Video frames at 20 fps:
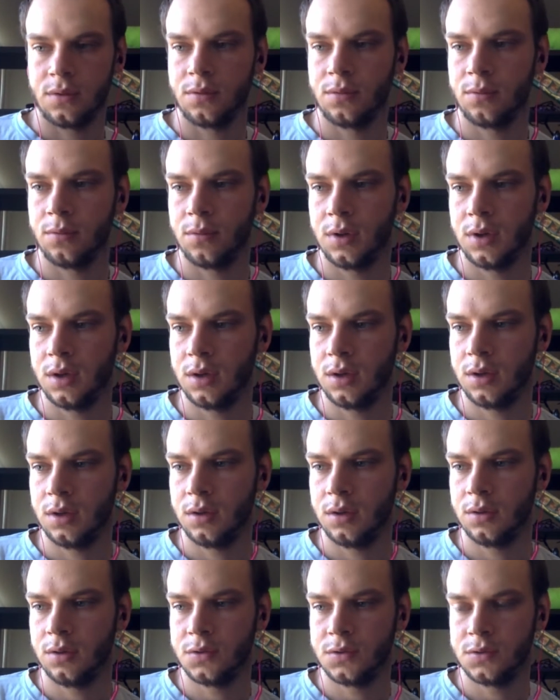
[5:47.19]
We
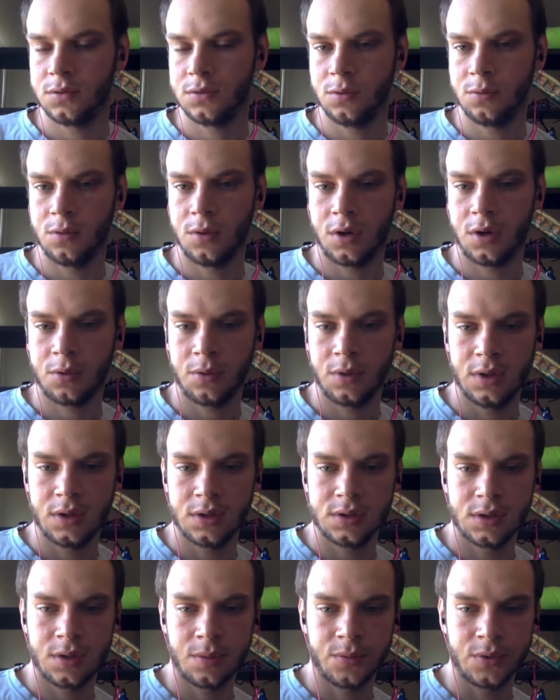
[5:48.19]
used to work with the
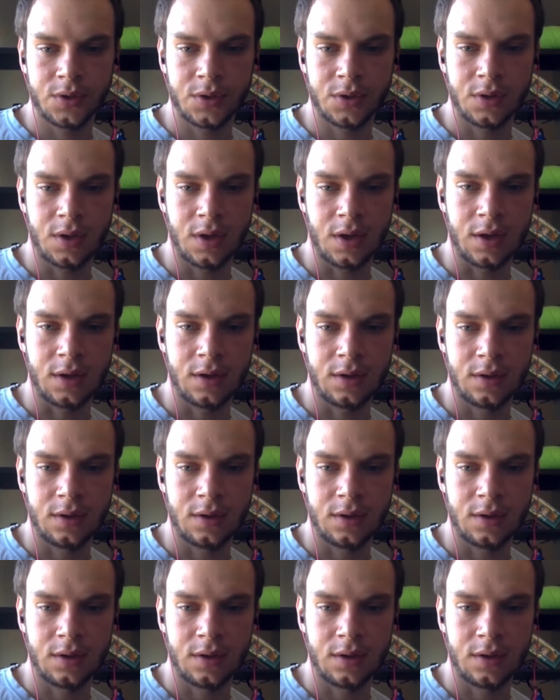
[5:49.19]
assumption that